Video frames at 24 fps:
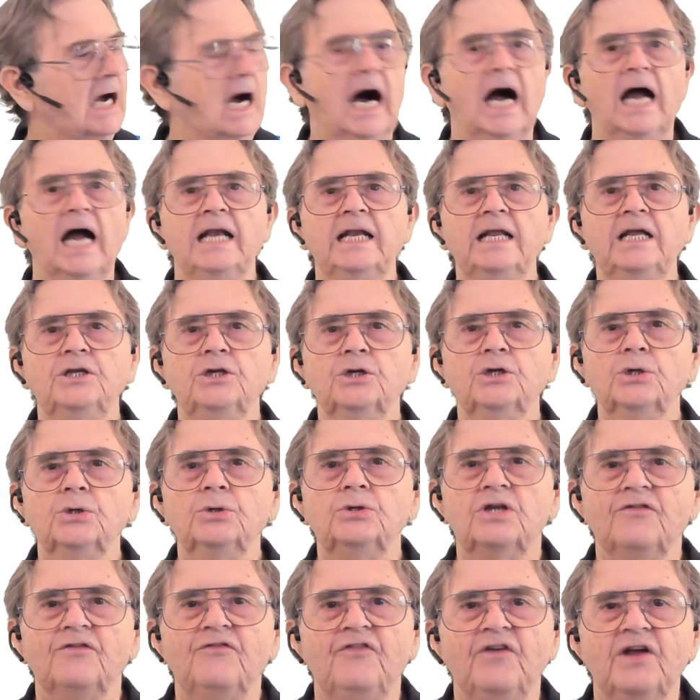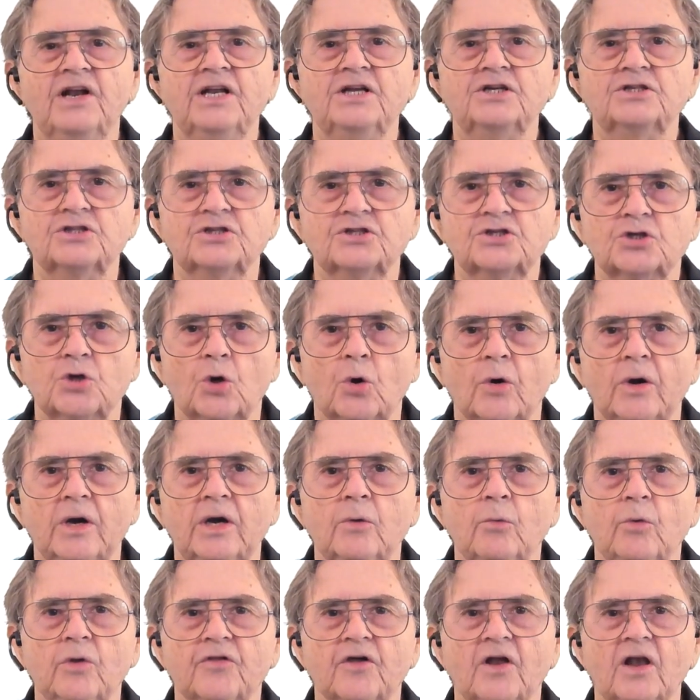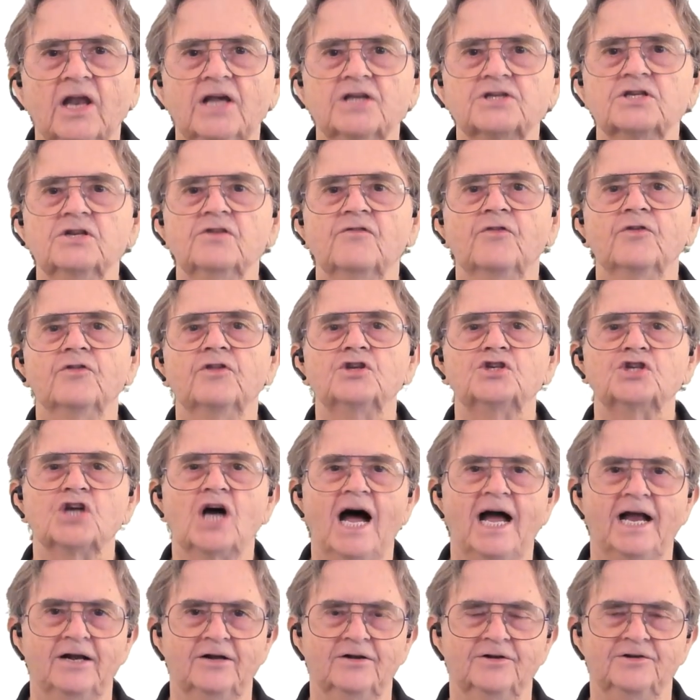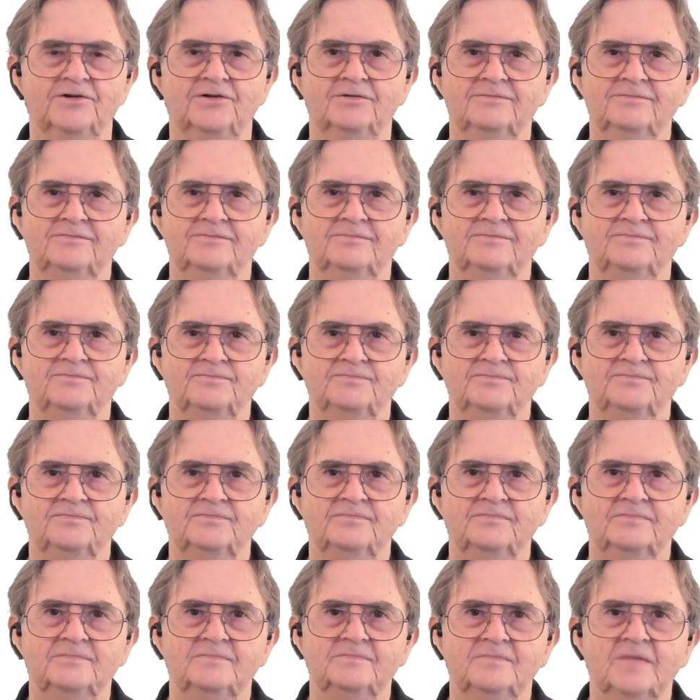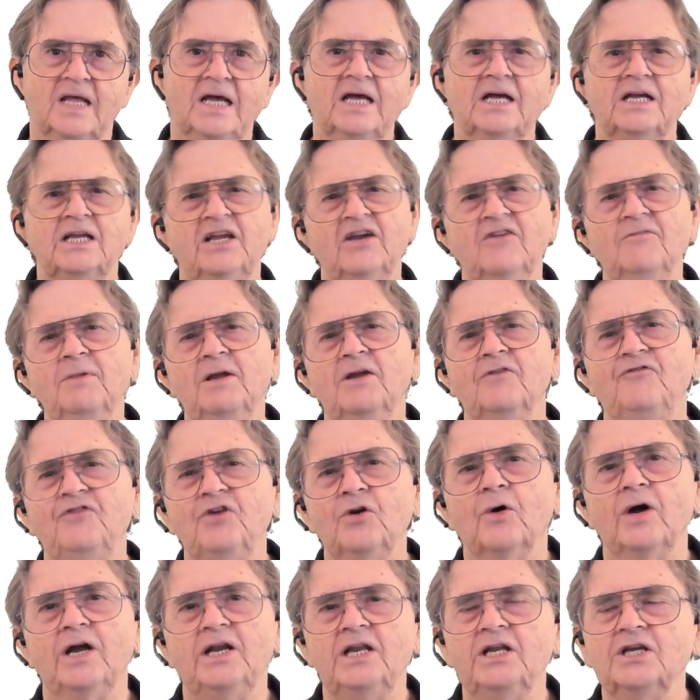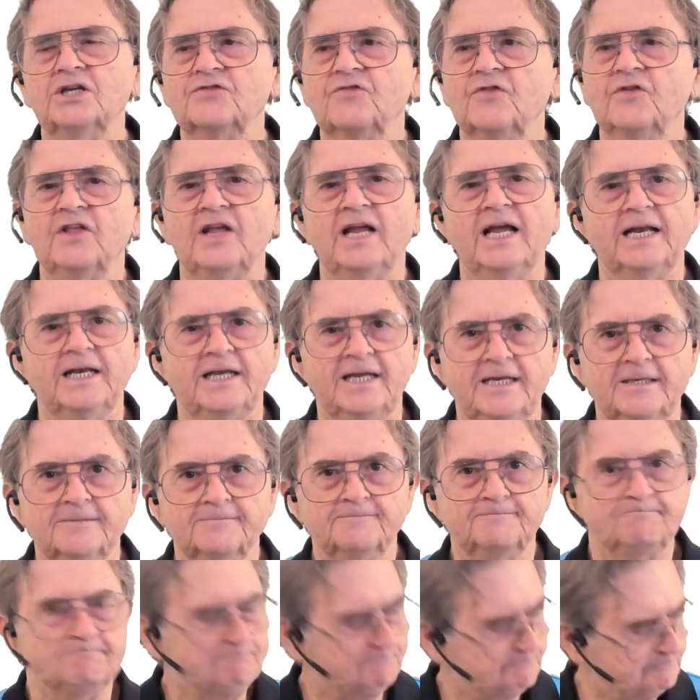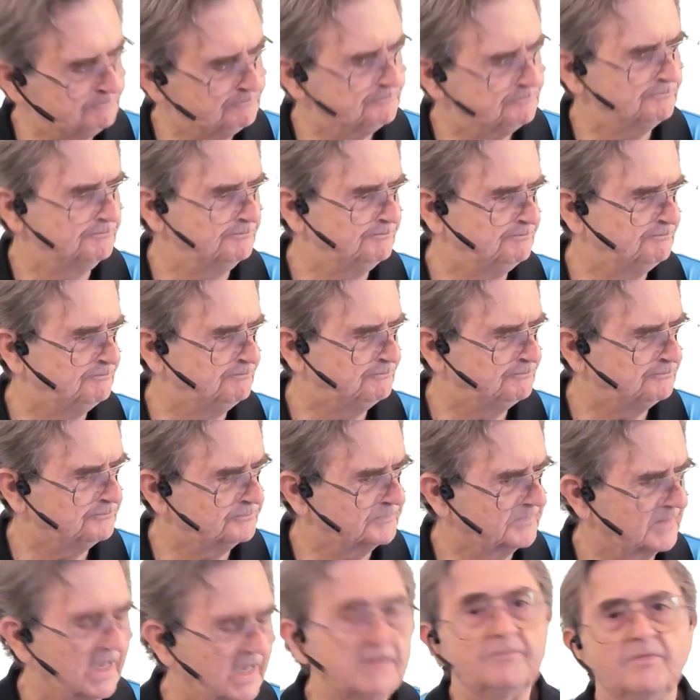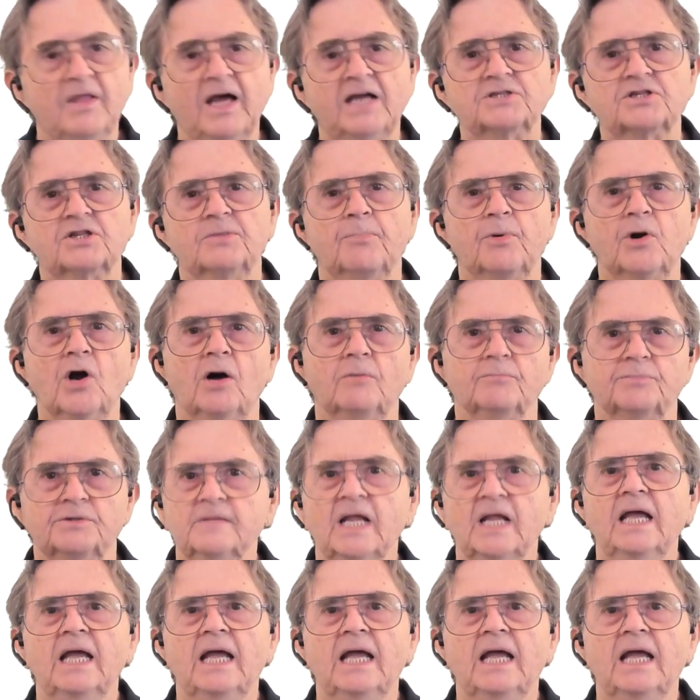I need you to finish the story with a lesson for the child. Give me a few ideas for the ending. That's the prompt.